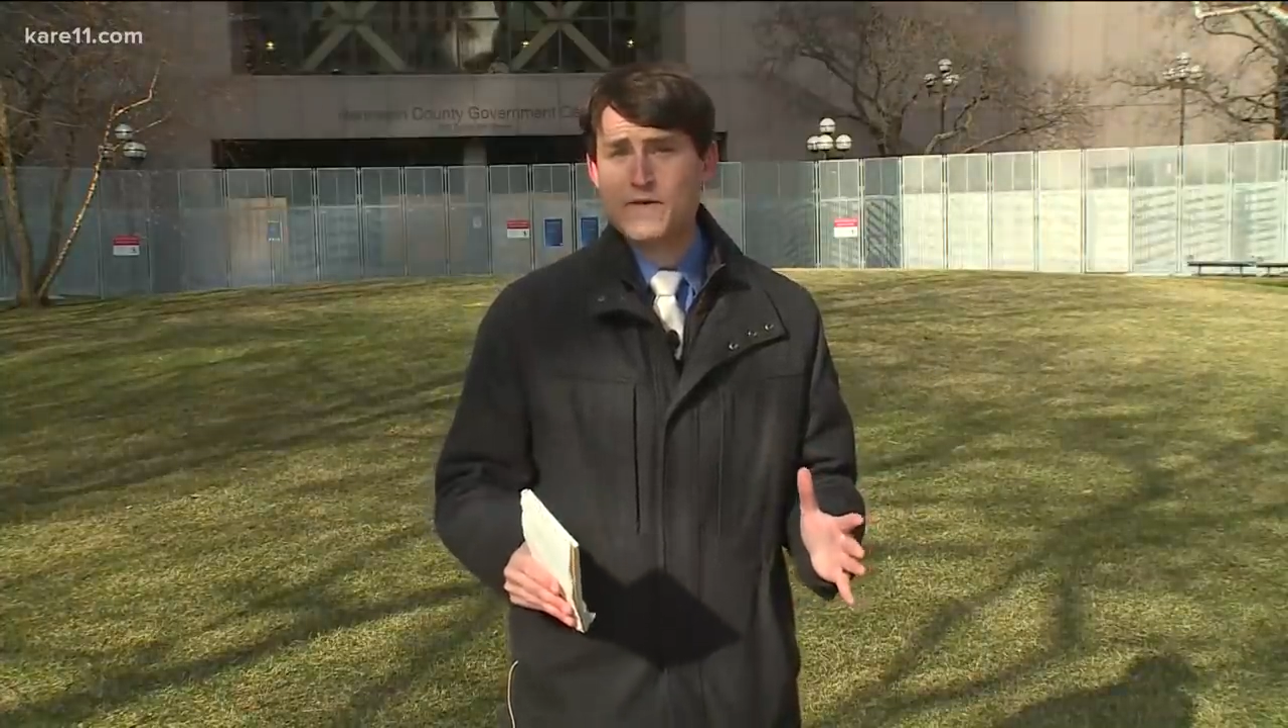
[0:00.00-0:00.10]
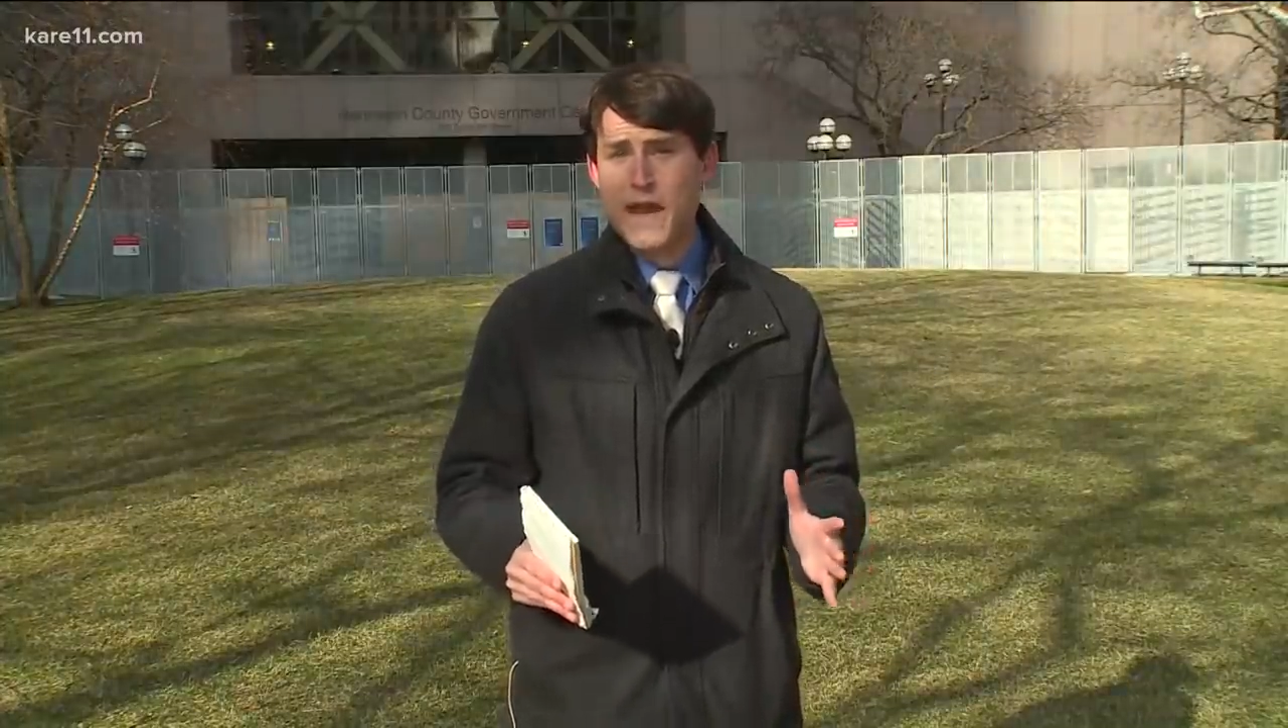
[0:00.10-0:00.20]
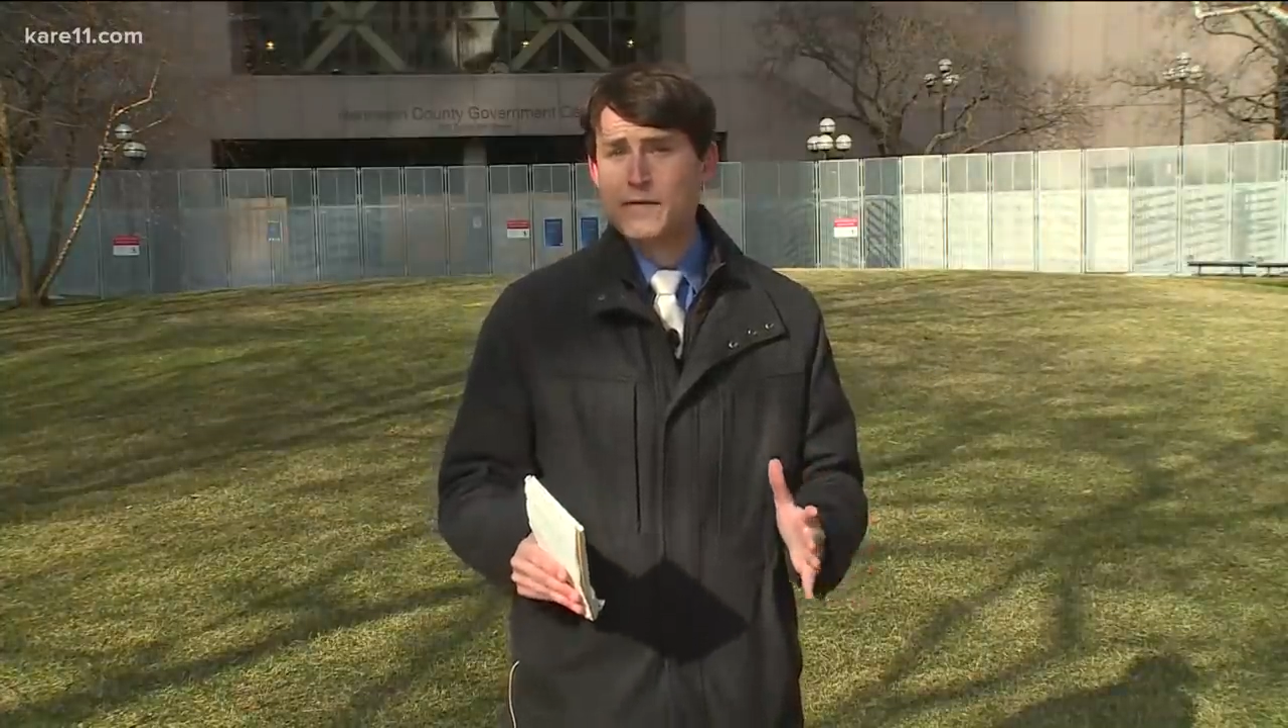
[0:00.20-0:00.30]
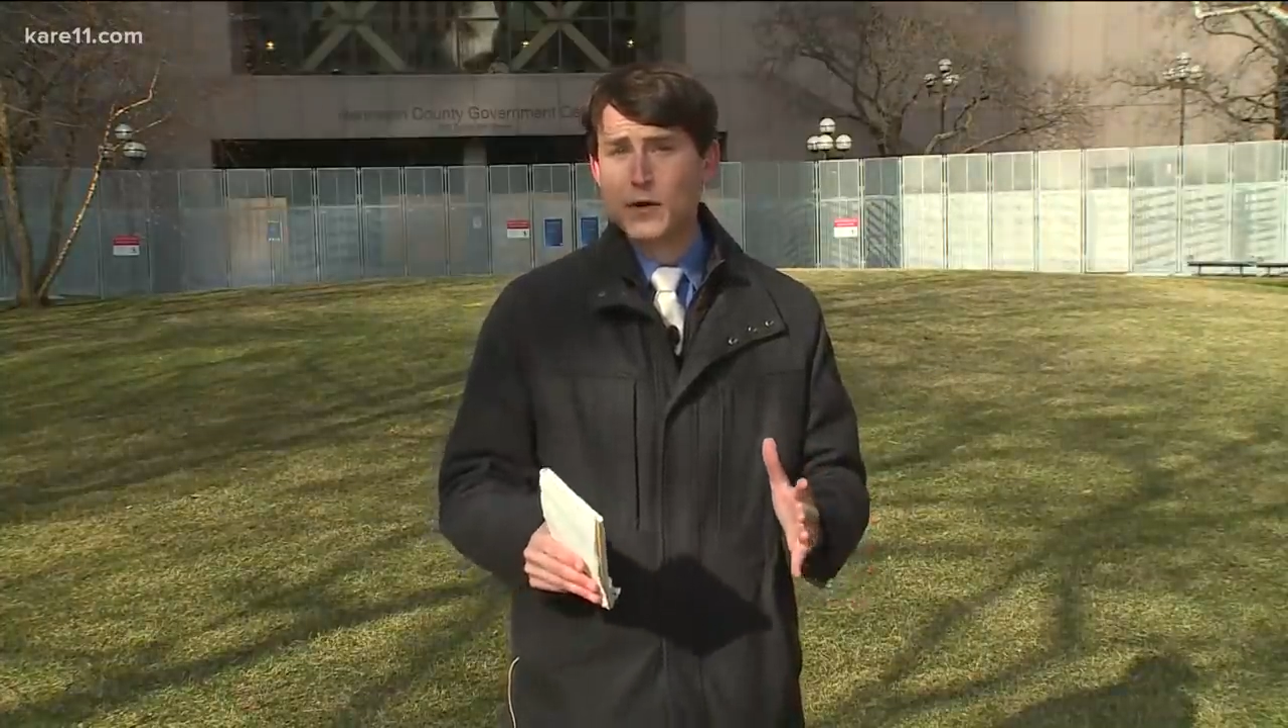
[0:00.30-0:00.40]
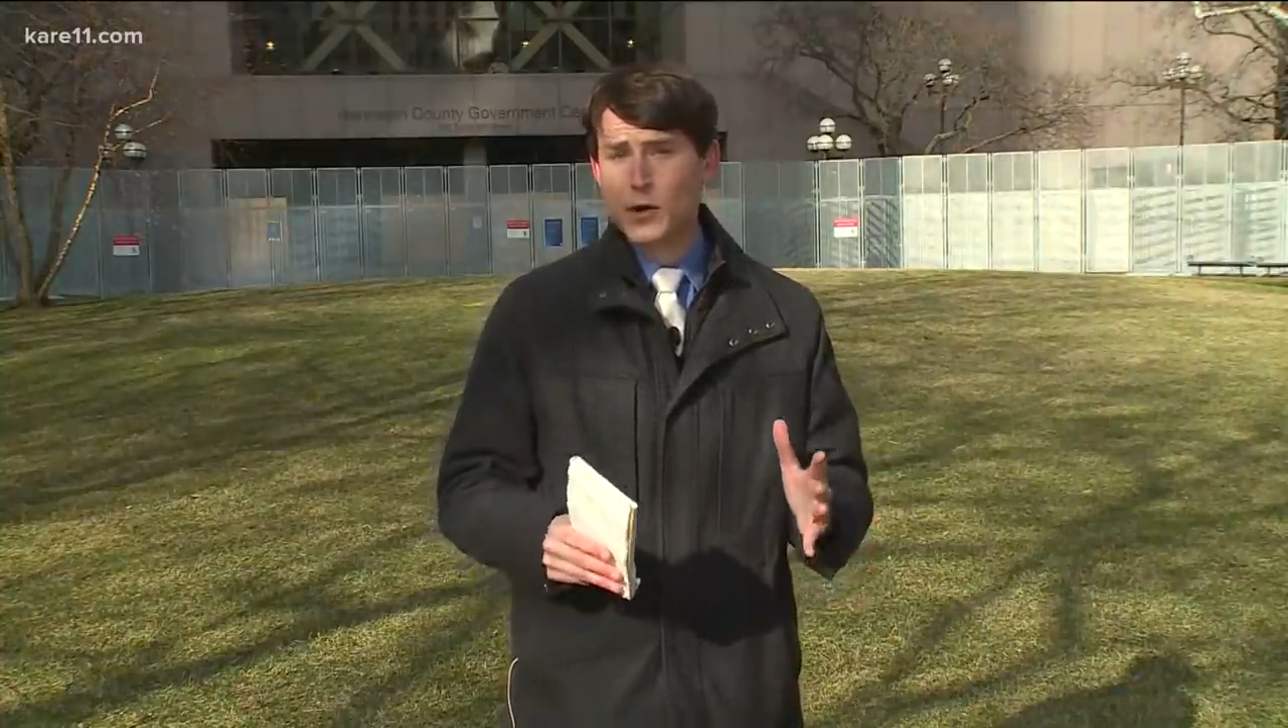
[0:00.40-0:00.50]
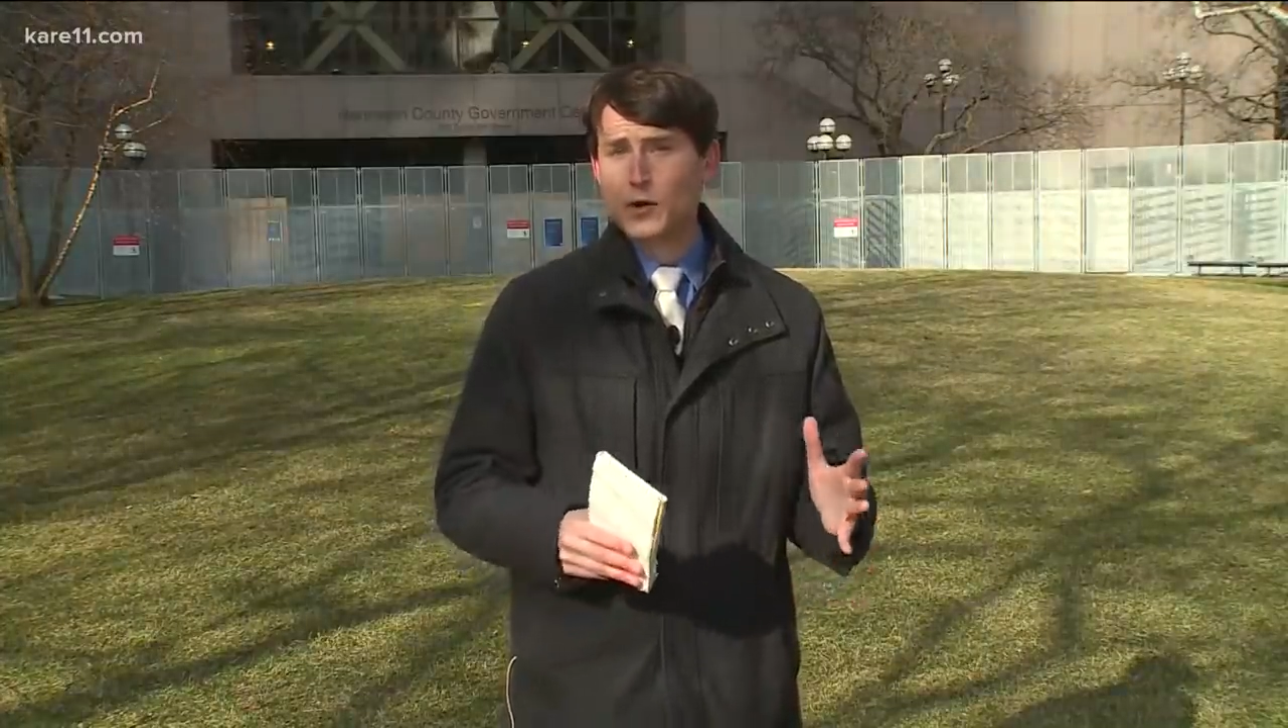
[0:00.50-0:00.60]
we've ever